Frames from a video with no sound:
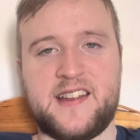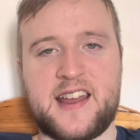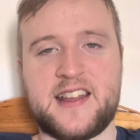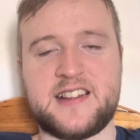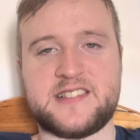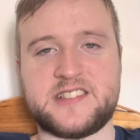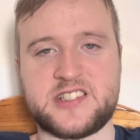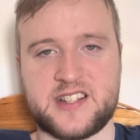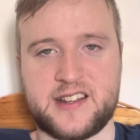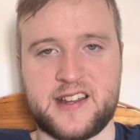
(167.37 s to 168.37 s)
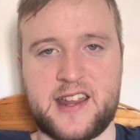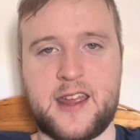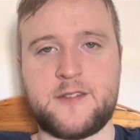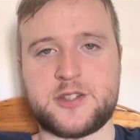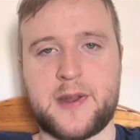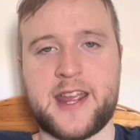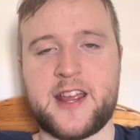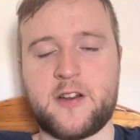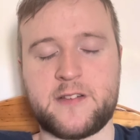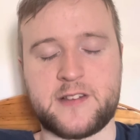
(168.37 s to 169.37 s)
As he was
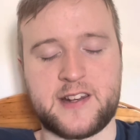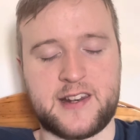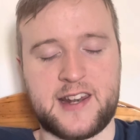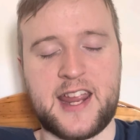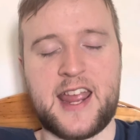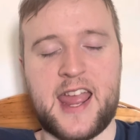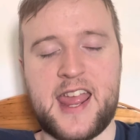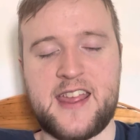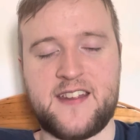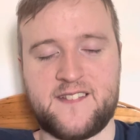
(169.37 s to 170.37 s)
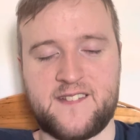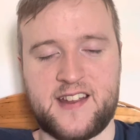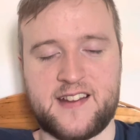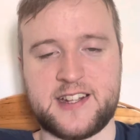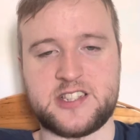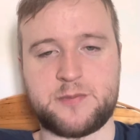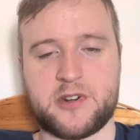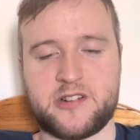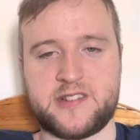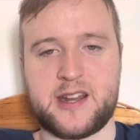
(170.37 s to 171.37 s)
playing on the eve of his
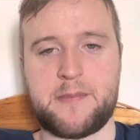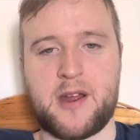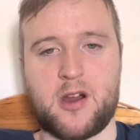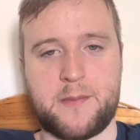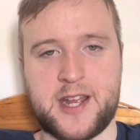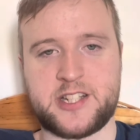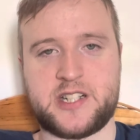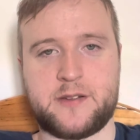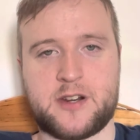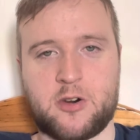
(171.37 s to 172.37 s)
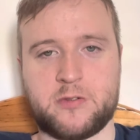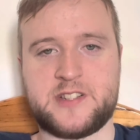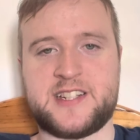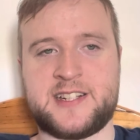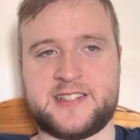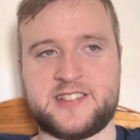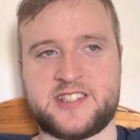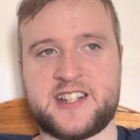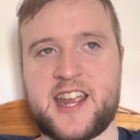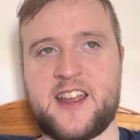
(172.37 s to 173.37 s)
birthday, but I'm actually recording this
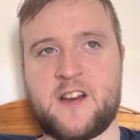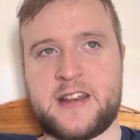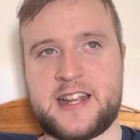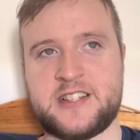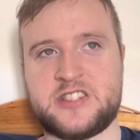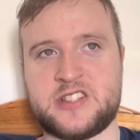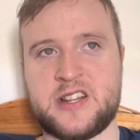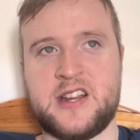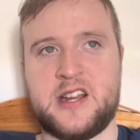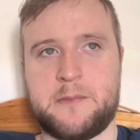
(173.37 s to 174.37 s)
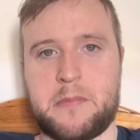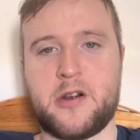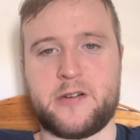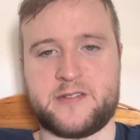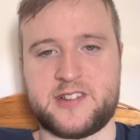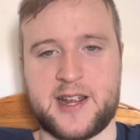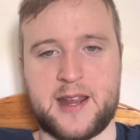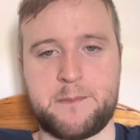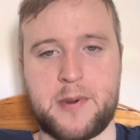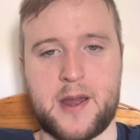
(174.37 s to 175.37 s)
today on his
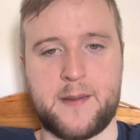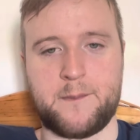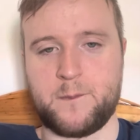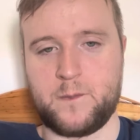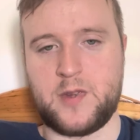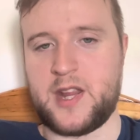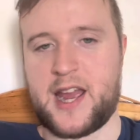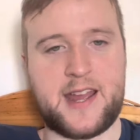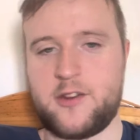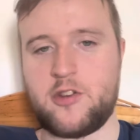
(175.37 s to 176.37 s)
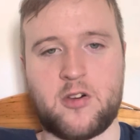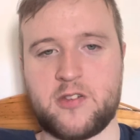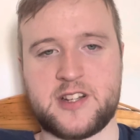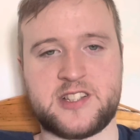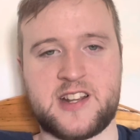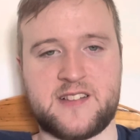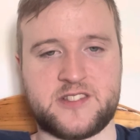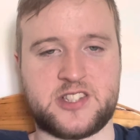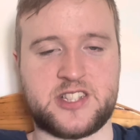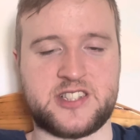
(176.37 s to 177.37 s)
birthday, but yeah, not good
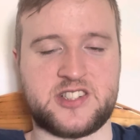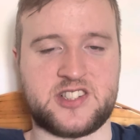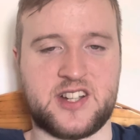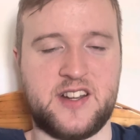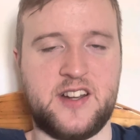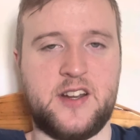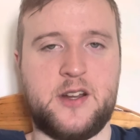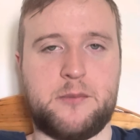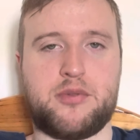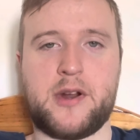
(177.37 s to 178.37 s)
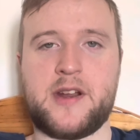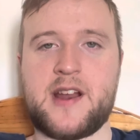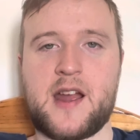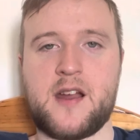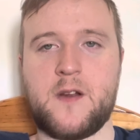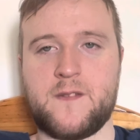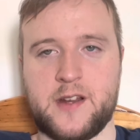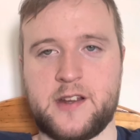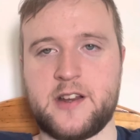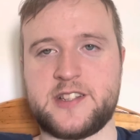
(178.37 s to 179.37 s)
enough. Just Bruno,
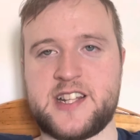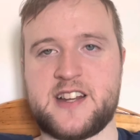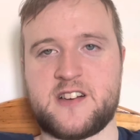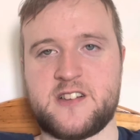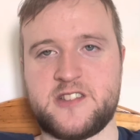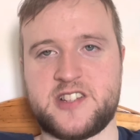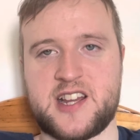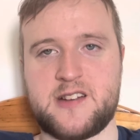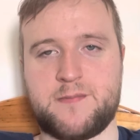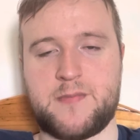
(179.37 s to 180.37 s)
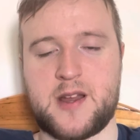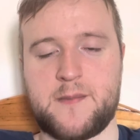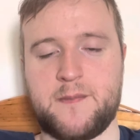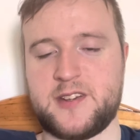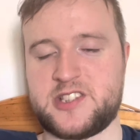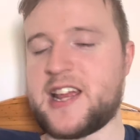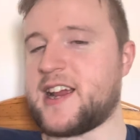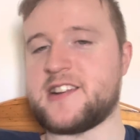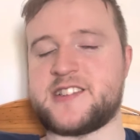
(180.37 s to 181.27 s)
good in the first half, but the second